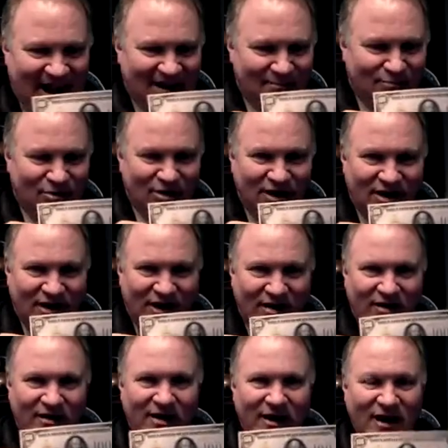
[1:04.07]
they had to put in
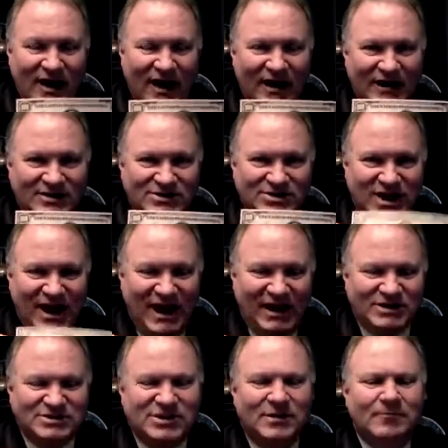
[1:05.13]
here, in
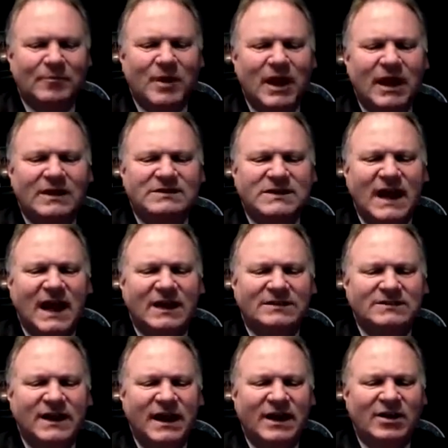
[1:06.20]
exchange, it
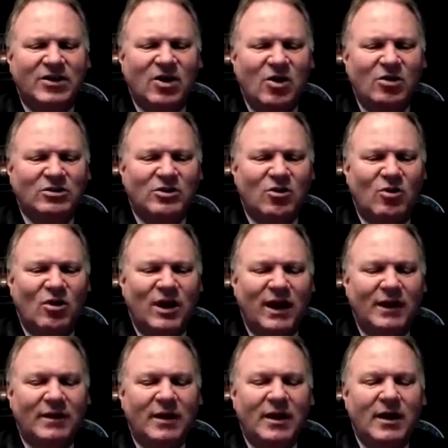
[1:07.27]
says, in gold
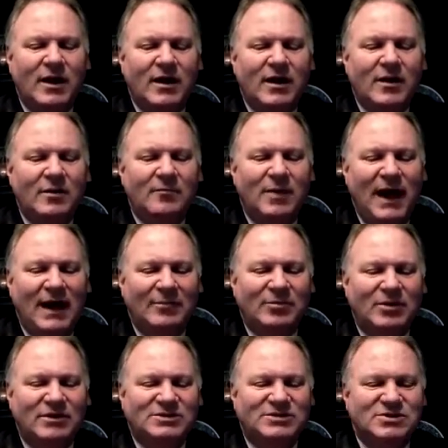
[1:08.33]
coin,
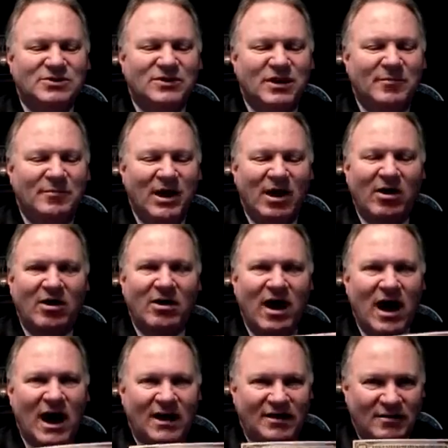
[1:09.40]
payable to the bearer
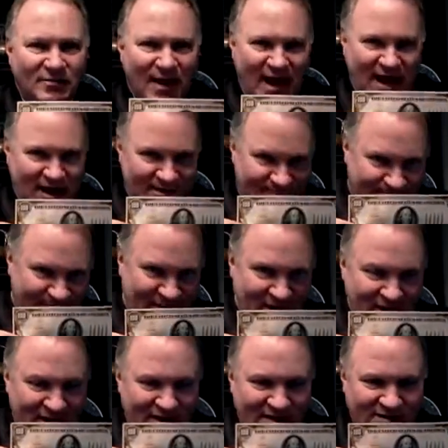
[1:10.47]
on demand.
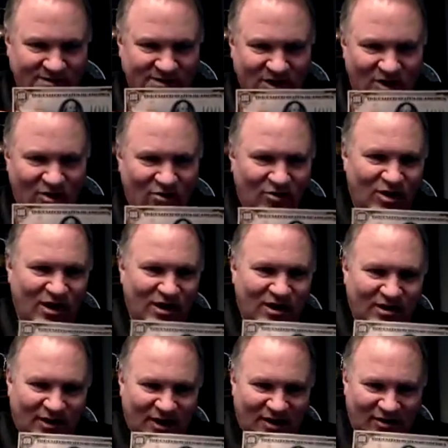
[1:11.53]
So
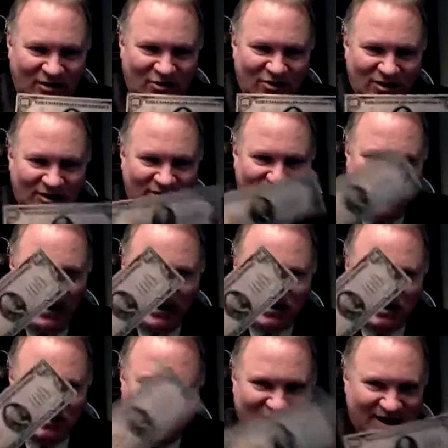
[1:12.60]
you could
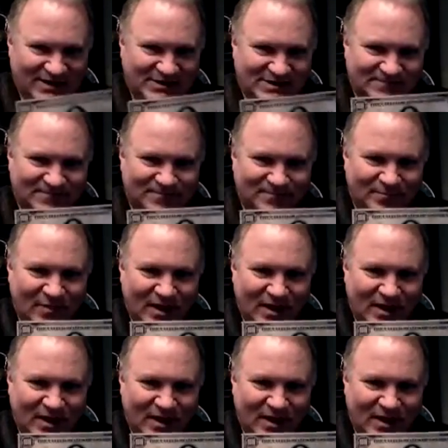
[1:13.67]
issue this,